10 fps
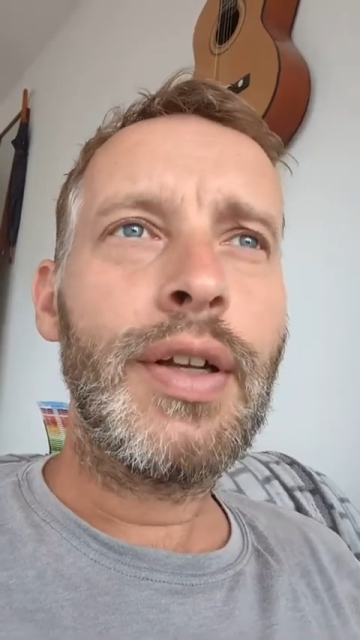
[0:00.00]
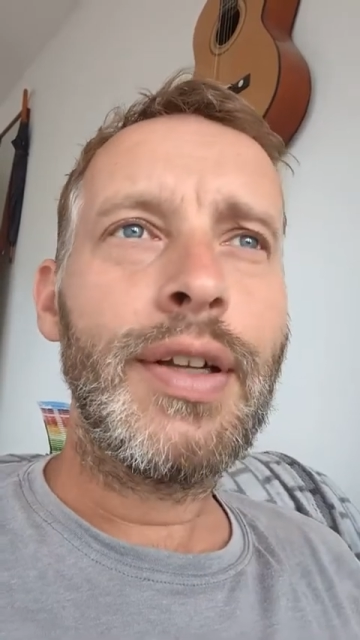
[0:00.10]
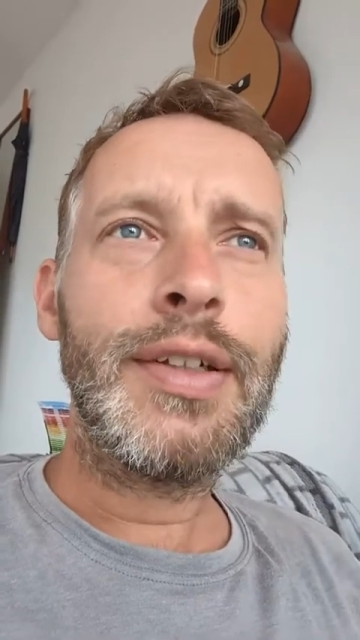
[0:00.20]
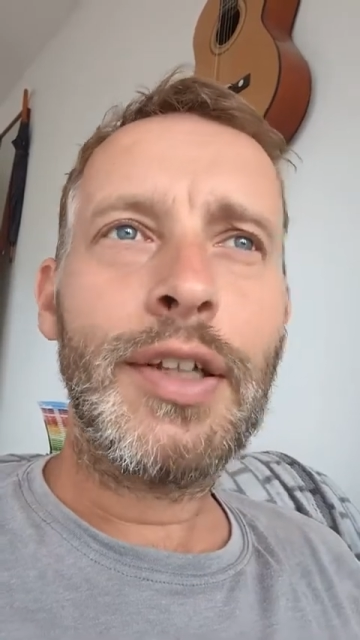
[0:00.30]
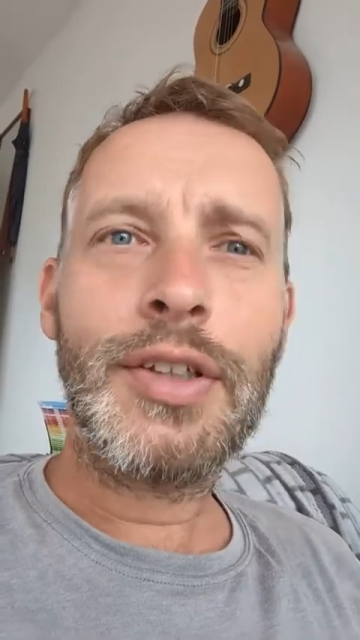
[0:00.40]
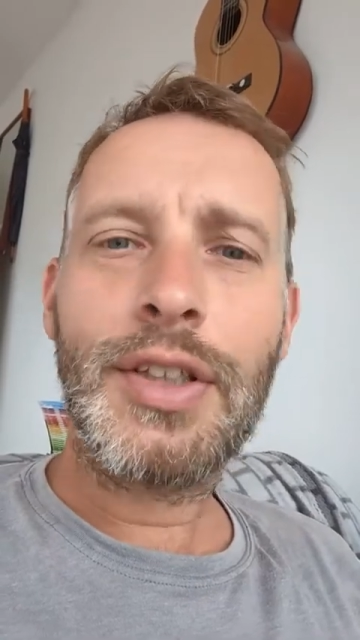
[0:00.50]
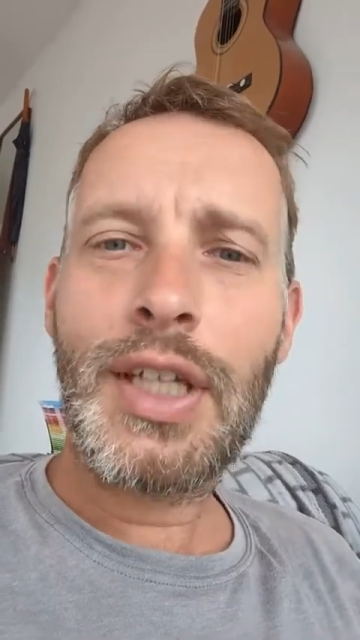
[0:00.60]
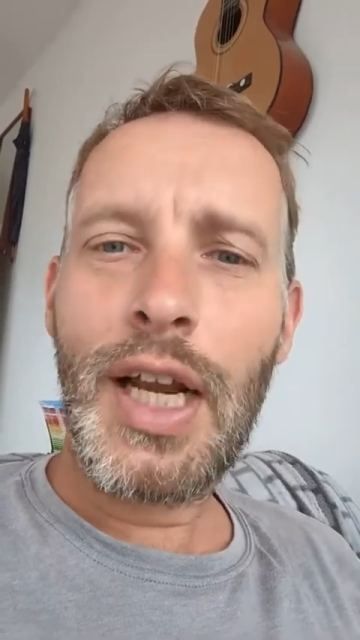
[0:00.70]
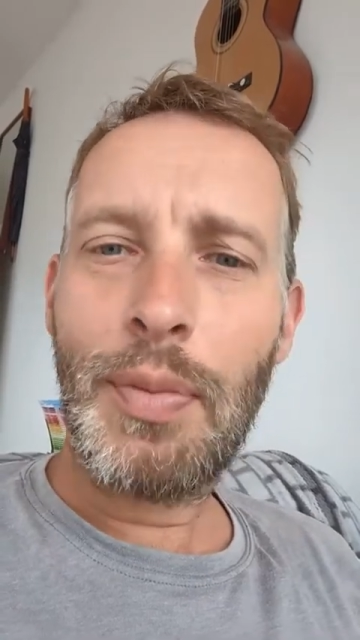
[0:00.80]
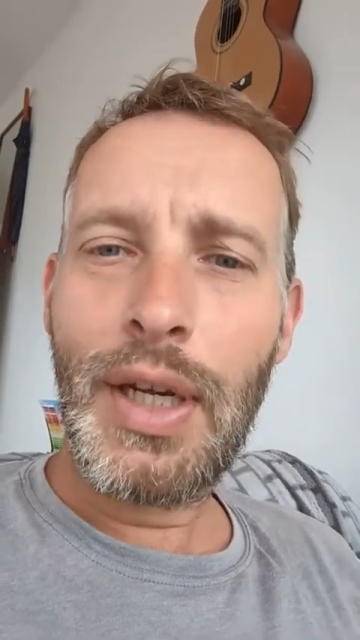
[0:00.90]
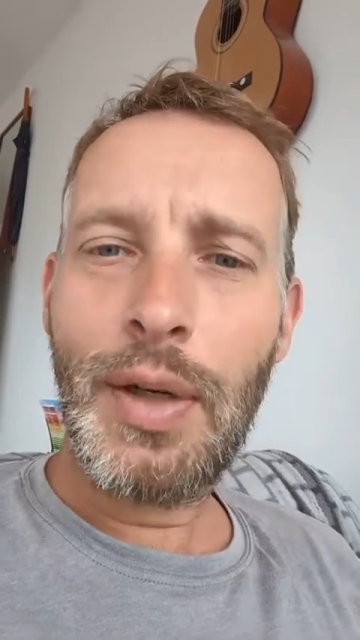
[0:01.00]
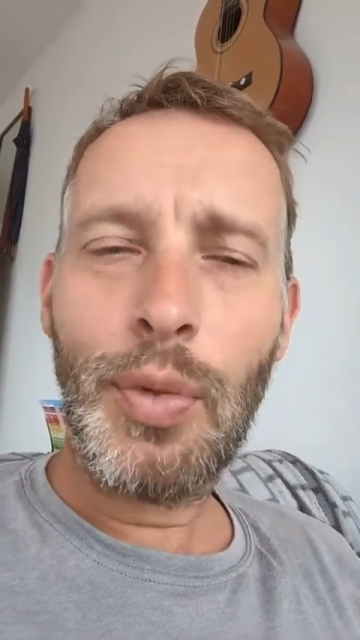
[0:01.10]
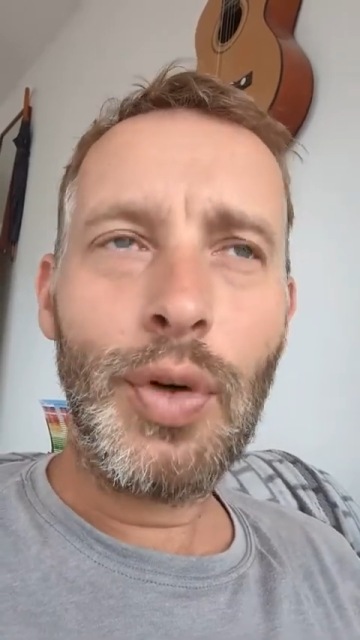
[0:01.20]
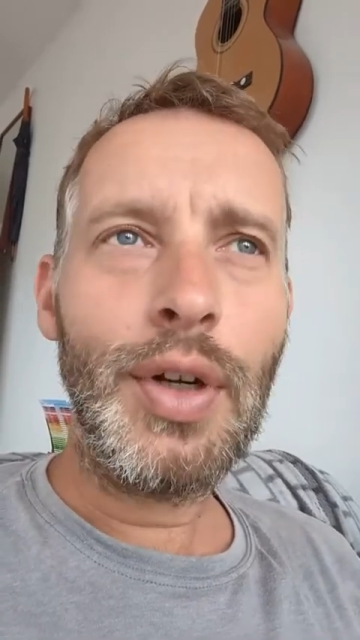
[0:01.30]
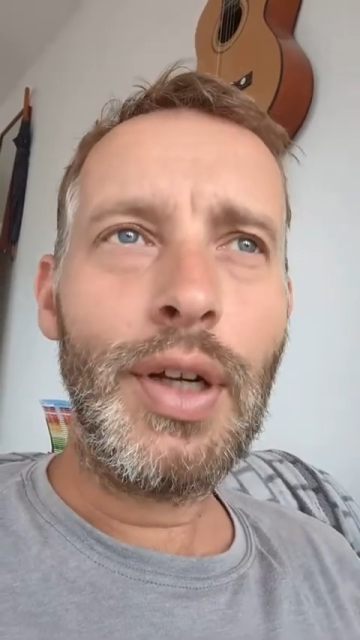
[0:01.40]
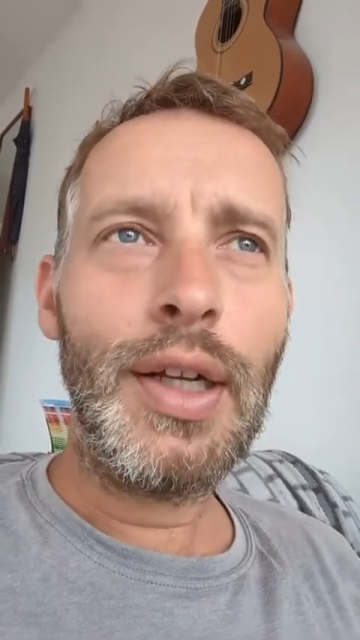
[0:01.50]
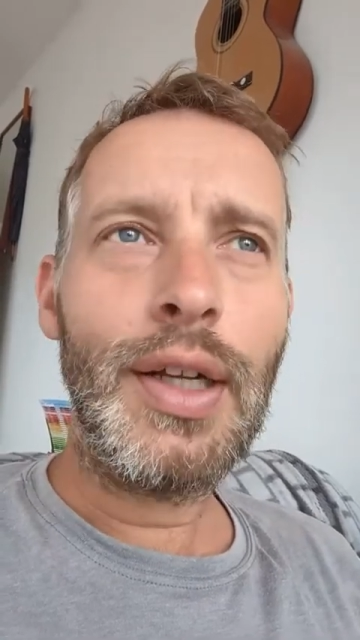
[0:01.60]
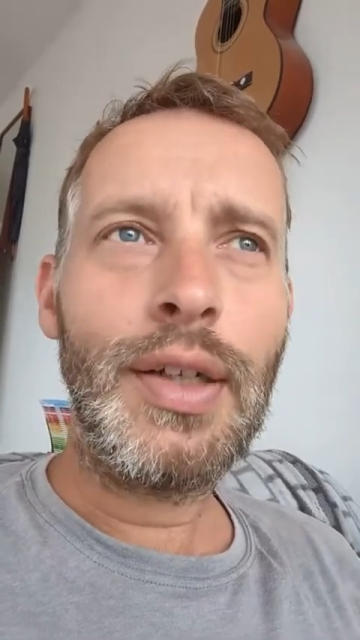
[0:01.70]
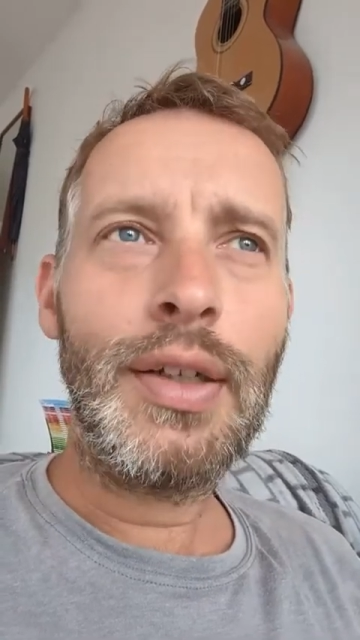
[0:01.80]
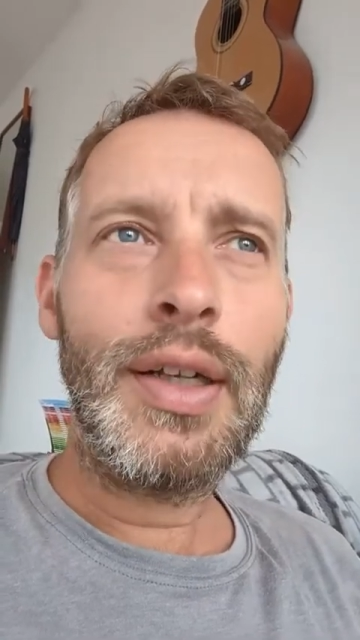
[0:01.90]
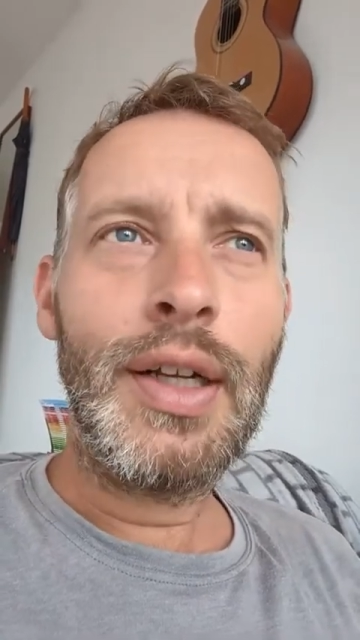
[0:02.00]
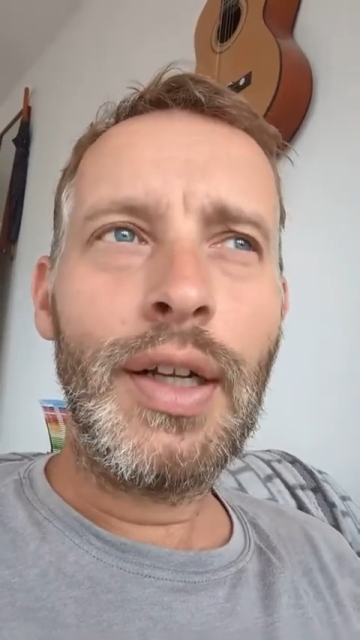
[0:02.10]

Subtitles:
it doesn't scare me anymore, and